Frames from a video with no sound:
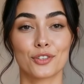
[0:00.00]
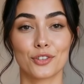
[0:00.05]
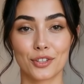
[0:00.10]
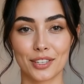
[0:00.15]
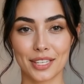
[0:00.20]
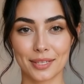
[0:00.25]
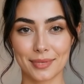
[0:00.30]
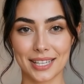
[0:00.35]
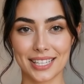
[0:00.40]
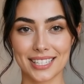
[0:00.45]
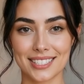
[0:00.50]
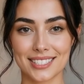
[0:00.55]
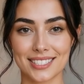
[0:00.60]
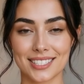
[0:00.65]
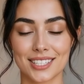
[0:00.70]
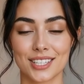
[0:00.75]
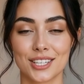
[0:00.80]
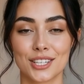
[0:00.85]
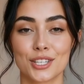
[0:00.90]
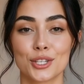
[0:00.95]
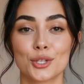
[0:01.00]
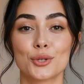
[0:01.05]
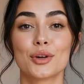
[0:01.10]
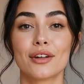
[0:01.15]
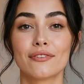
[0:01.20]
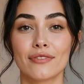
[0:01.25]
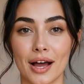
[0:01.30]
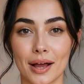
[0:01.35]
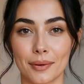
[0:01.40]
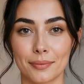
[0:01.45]
30 minutes, you
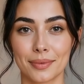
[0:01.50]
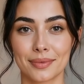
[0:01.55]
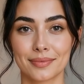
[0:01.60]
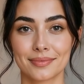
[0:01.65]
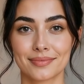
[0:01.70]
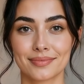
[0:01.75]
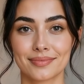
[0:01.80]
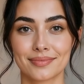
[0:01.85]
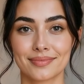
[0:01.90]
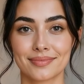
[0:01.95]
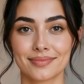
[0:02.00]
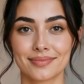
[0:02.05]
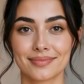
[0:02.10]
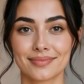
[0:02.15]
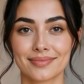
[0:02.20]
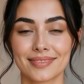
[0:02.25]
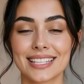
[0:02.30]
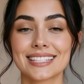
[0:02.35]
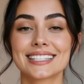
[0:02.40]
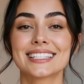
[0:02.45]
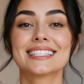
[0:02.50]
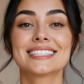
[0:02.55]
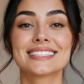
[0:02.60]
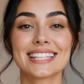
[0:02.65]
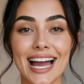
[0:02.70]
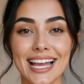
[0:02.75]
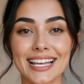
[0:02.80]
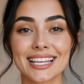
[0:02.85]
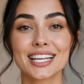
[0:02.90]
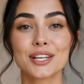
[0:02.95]
give up. That's
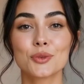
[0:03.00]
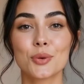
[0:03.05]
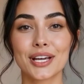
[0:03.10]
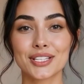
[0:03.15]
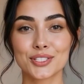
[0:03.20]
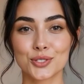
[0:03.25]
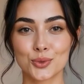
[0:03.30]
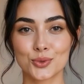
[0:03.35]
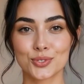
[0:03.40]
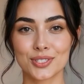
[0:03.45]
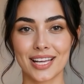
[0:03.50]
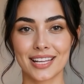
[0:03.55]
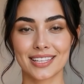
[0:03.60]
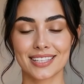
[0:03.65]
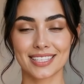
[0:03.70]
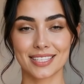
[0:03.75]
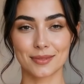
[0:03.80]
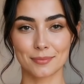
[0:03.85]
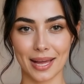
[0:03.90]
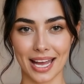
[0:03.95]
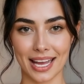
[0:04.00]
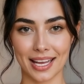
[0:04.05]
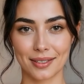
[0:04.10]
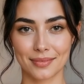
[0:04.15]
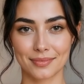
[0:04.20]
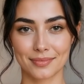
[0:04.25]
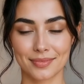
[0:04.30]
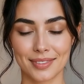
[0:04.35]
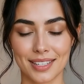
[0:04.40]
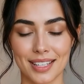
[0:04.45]
exactly why tools like this
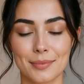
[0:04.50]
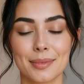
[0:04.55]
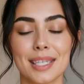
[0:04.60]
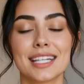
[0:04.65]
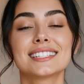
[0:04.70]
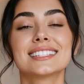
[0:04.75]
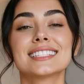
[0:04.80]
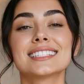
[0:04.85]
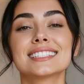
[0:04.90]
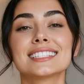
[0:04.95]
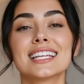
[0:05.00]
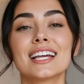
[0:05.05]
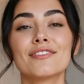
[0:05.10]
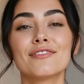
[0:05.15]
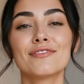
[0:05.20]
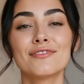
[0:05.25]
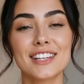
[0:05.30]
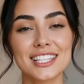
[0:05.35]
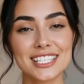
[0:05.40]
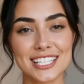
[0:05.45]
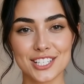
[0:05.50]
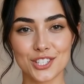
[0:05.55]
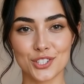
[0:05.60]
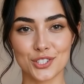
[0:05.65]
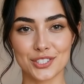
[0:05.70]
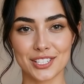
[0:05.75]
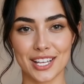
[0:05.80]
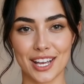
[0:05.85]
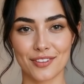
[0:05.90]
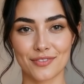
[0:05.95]
matter, because instead of fixing
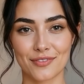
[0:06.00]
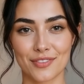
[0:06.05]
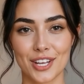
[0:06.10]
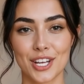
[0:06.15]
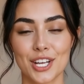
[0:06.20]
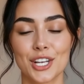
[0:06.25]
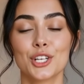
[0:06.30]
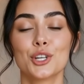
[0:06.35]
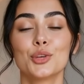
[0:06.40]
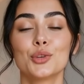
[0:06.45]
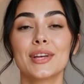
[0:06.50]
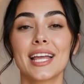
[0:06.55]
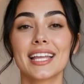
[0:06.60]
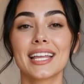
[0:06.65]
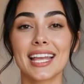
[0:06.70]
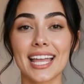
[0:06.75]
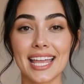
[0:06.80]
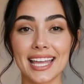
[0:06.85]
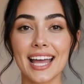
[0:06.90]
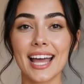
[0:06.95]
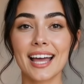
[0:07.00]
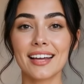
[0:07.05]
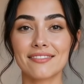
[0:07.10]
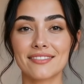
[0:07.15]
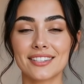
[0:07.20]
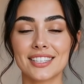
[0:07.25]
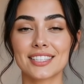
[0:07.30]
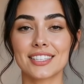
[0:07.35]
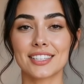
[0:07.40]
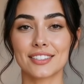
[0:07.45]
yourself, you let AI
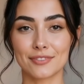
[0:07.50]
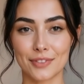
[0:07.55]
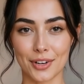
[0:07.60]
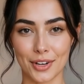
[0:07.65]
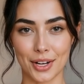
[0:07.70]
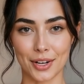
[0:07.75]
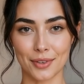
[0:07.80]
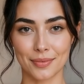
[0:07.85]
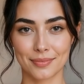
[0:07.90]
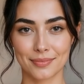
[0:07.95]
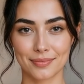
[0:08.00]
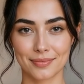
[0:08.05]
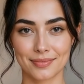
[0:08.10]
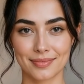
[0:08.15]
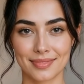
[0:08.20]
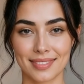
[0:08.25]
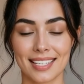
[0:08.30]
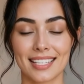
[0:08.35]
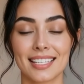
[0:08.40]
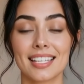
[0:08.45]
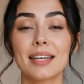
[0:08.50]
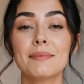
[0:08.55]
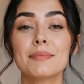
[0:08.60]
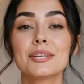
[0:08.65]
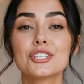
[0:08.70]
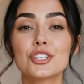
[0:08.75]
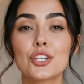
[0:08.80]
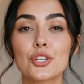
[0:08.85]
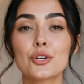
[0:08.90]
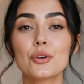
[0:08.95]
fix the photo. Let me
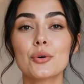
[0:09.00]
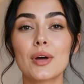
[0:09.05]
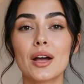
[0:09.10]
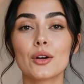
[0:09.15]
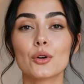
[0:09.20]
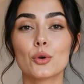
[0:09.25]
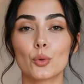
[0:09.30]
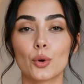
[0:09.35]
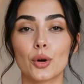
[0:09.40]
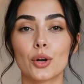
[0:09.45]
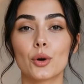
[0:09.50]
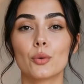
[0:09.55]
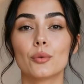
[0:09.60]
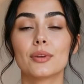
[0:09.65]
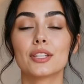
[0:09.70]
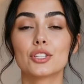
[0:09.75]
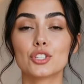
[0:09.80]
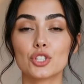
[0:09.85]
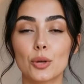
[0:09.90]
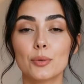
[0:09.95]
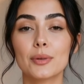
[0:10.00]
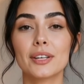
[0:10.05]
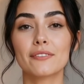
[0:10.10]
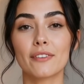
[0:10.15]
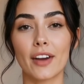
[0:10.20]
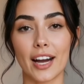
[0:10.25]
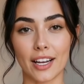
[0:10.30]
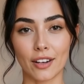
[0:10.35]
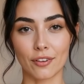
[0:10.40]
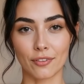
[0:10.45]
show you how to work with Adobe
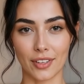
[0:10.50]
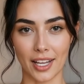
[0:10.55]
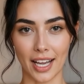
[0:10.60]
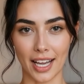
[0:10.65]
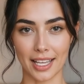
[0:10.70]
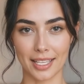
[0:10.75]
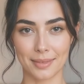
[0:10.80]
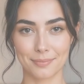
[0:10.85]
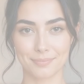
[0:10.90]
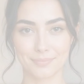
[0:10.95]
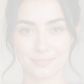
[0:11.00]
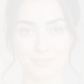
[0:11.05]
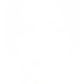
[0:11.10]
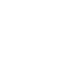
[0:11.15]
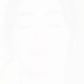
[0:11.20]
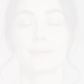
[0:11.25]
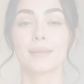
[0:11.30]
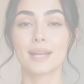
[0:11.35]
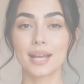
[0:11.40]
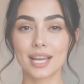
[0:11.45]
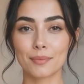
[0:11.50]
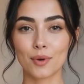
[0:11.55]
Firefly. I'm